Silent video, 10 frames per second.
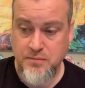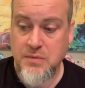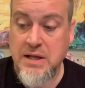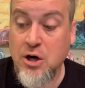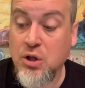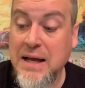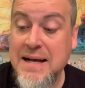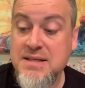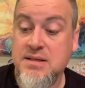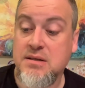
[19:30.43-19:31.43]
in our
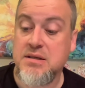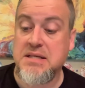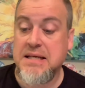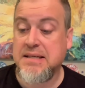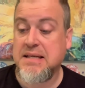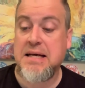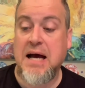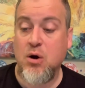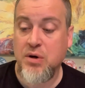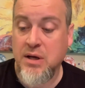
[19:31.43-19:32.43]
last DT
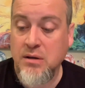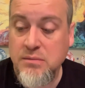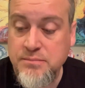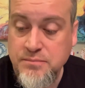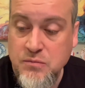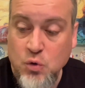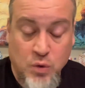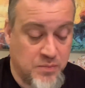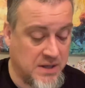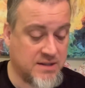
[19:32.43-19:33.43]
outing, we
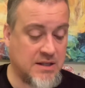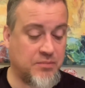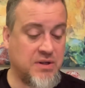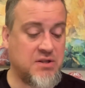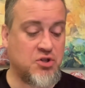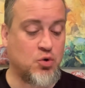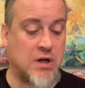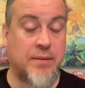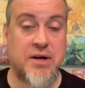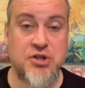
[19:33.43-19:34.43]
picked up these two, and
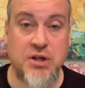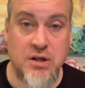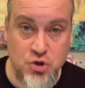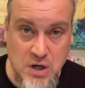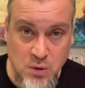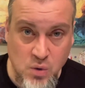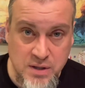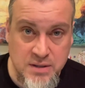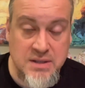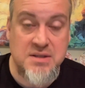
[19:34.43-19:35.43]
I'm actually going to try
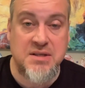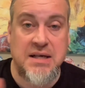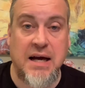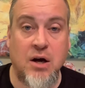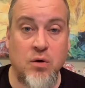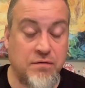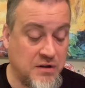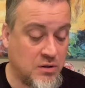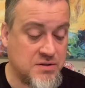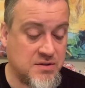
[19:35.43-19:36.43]
one and see how it
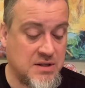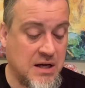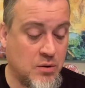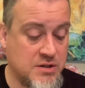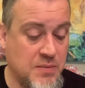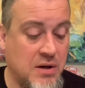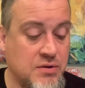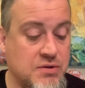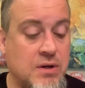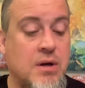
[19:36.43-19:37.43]
feels and see how it smells.